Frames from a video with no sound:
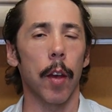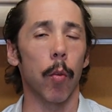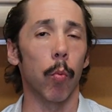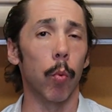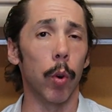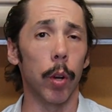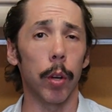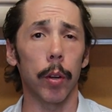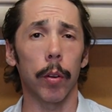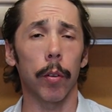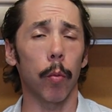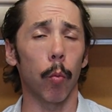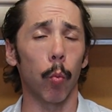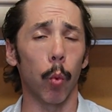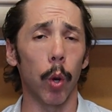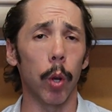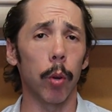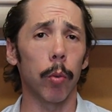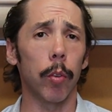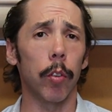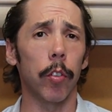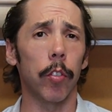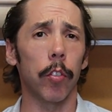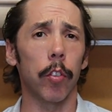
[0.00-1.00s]

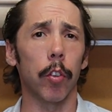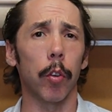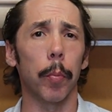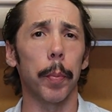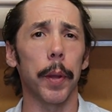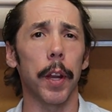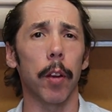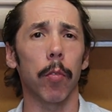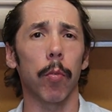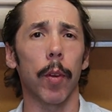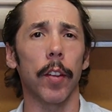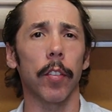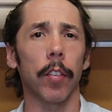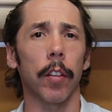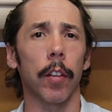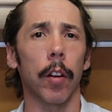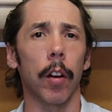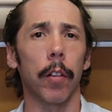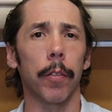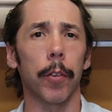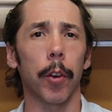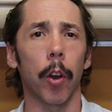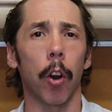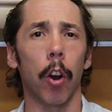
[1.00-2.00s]
will you still be a resident
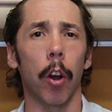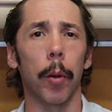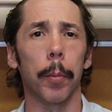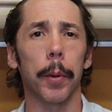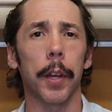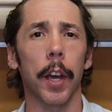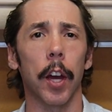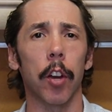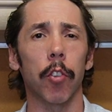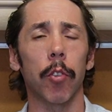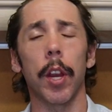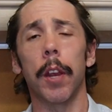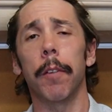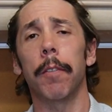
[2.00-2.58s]
of your home country?